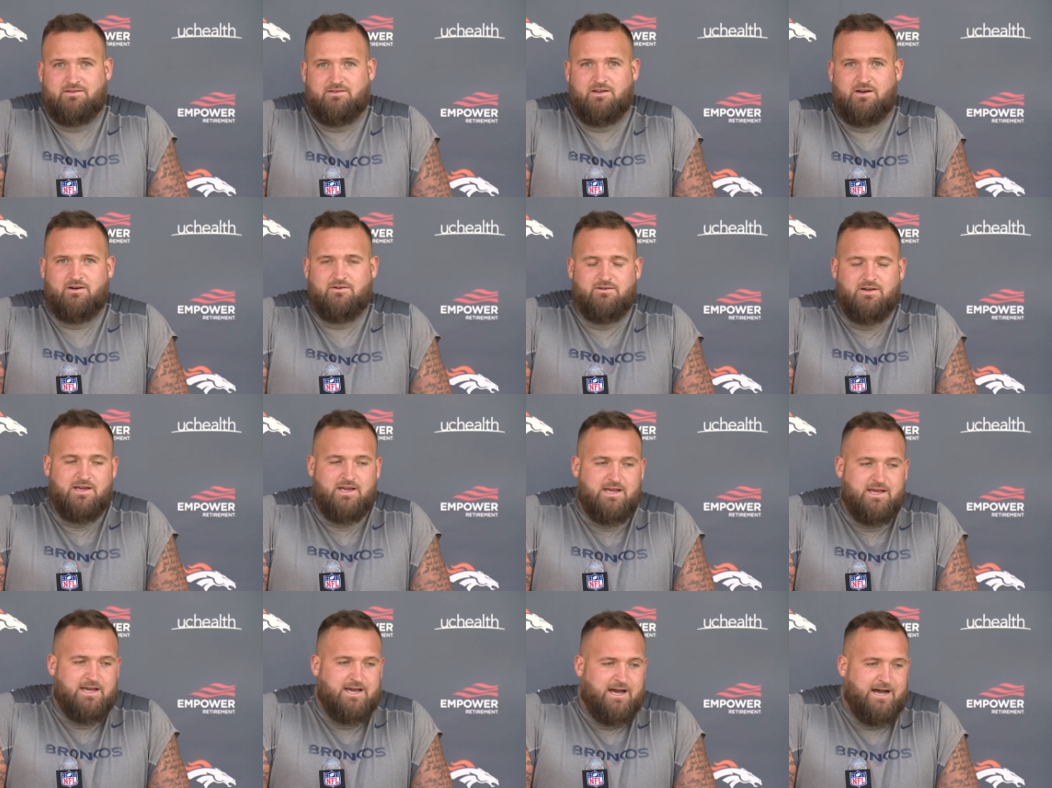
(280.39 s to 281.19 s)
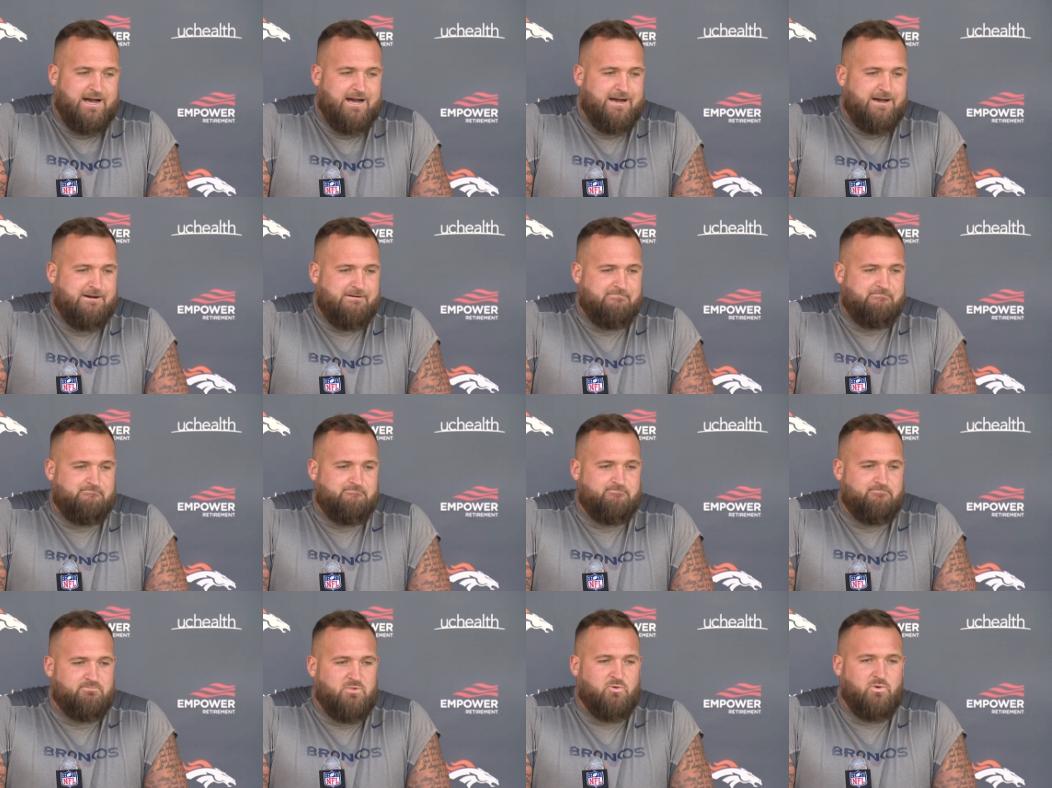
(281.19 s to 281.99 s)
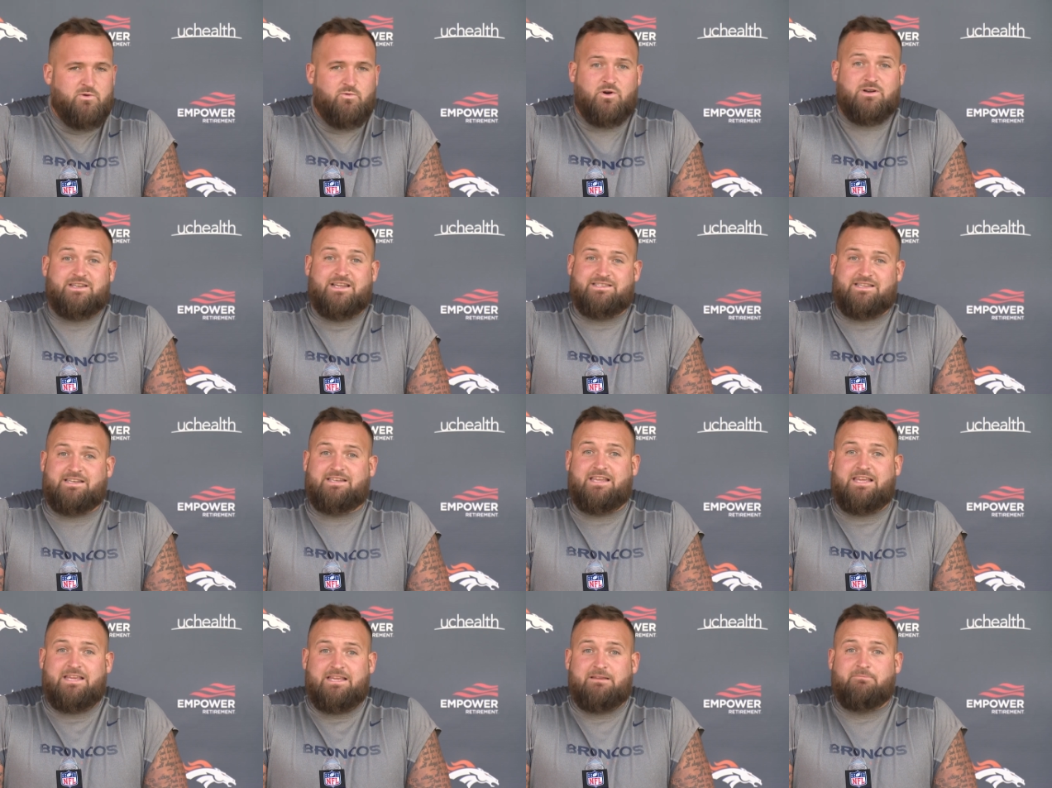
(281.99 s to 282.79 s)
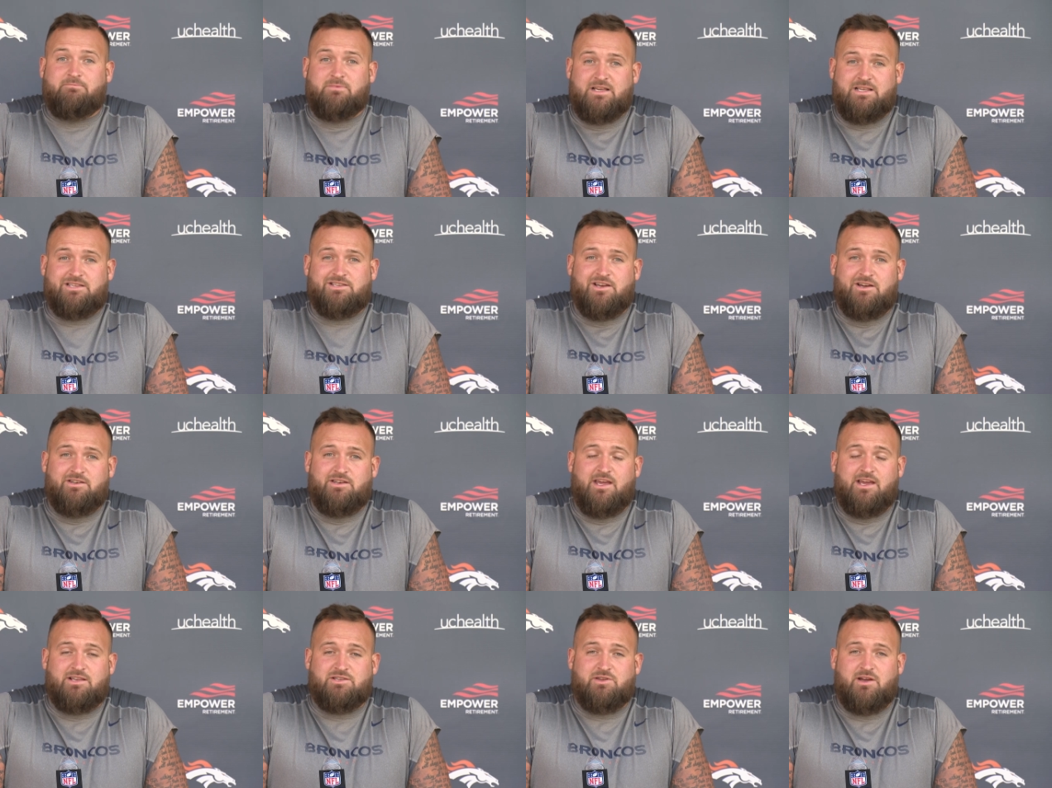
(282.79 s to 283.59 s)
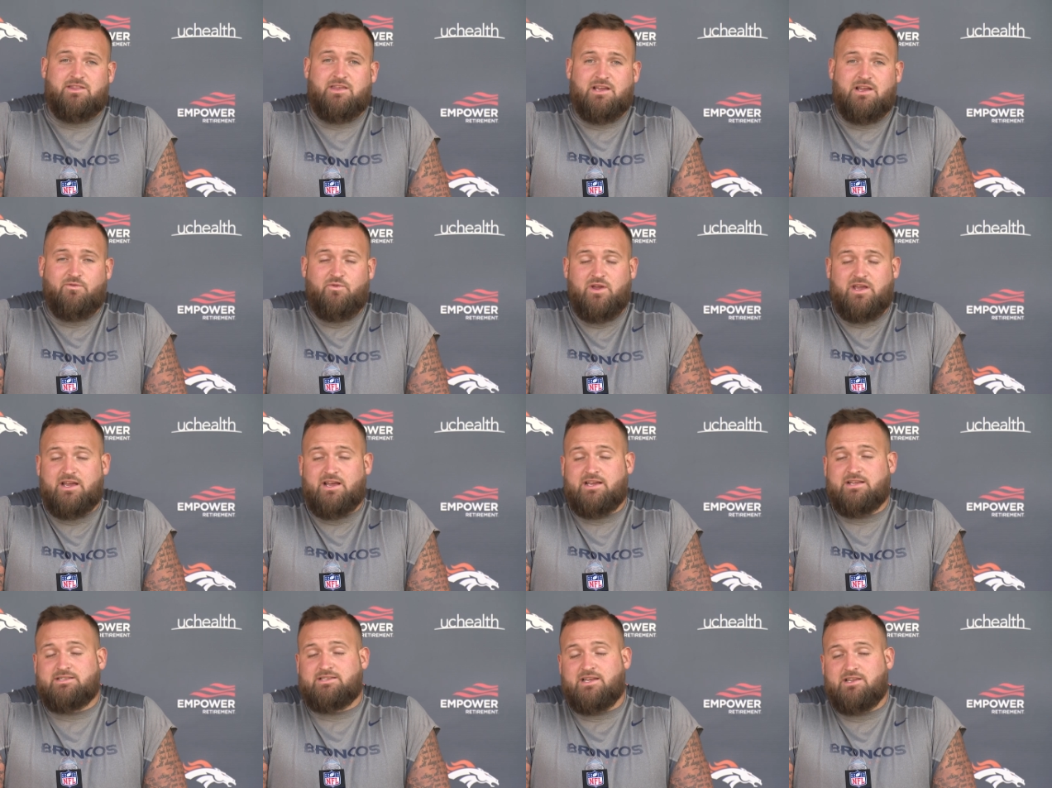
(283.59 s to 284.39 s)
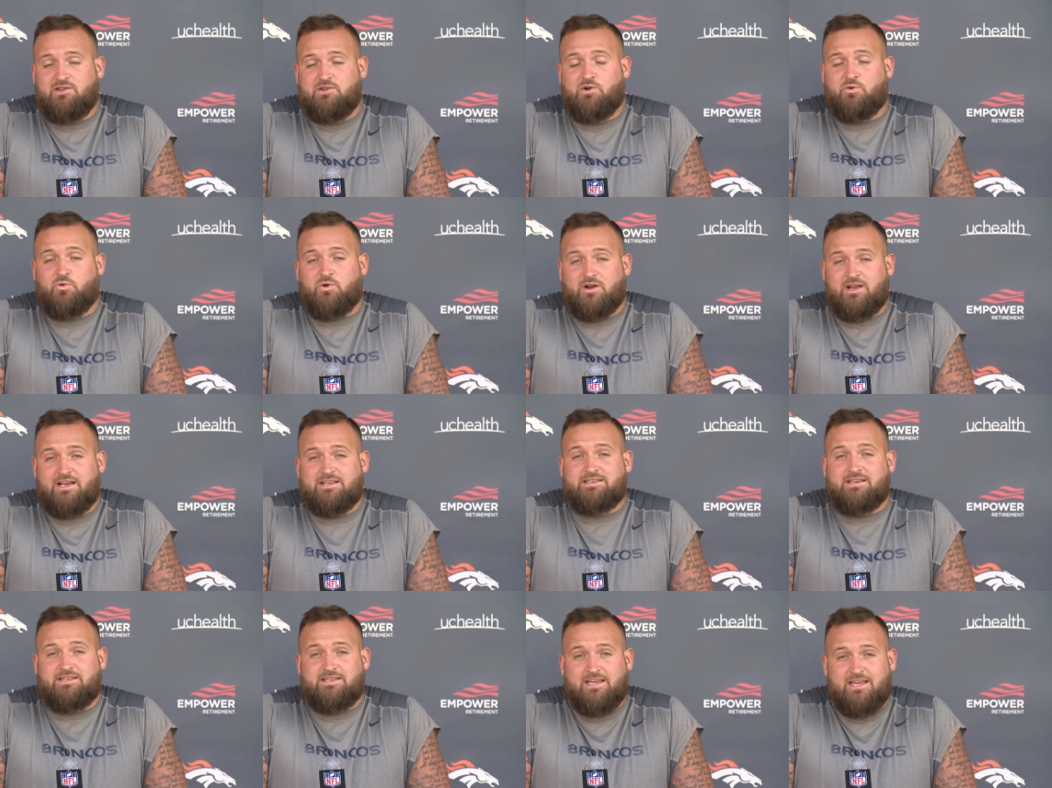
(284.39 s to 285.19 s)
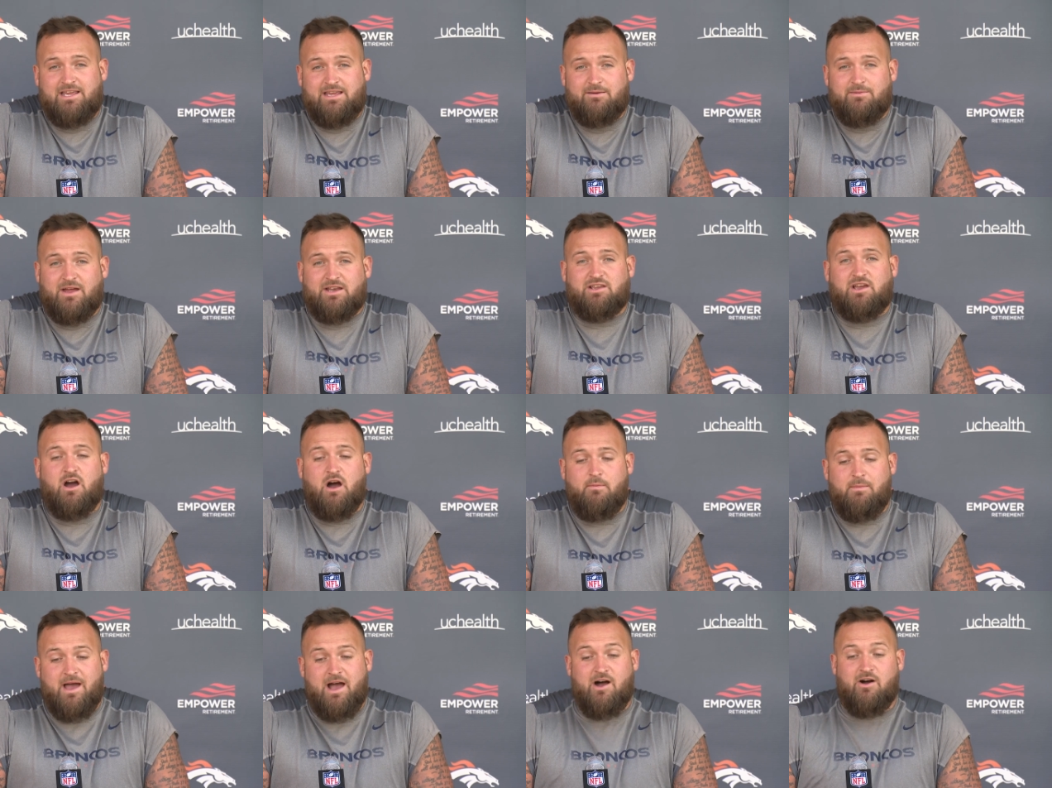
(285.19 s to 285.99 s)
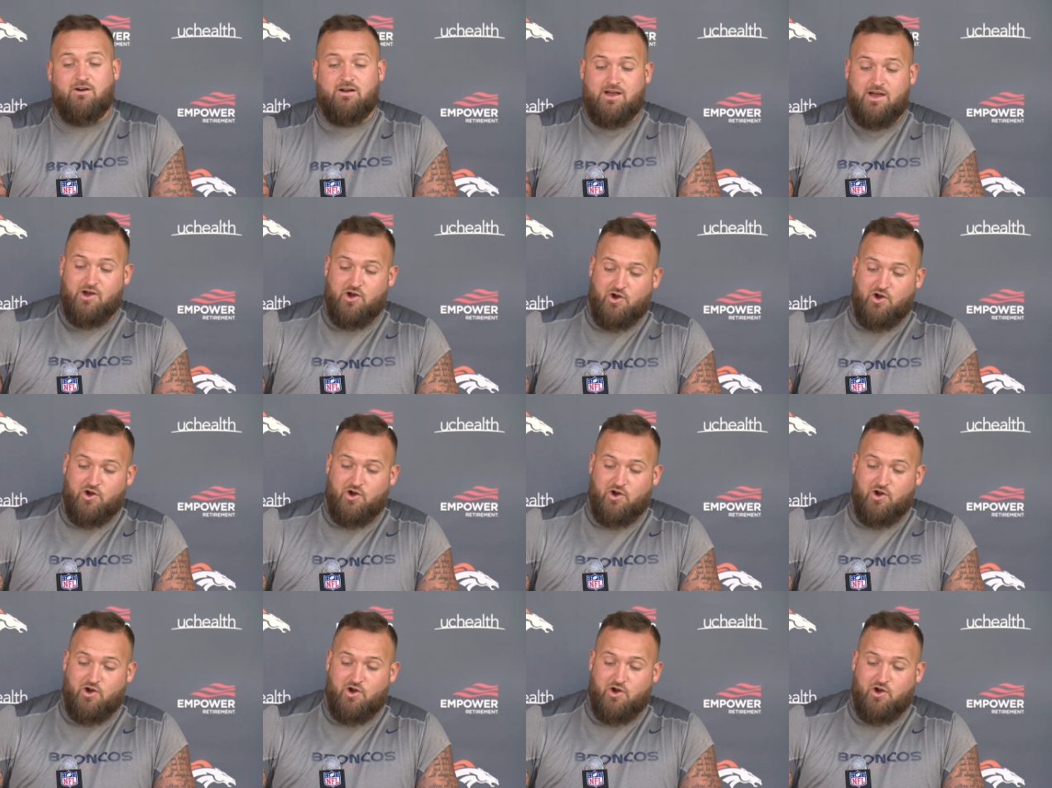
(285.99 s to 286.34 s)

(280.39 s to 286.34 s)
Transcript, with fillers: You know, um, but we worked as a team this Sunday. So I think if we can continue to work as a team and come out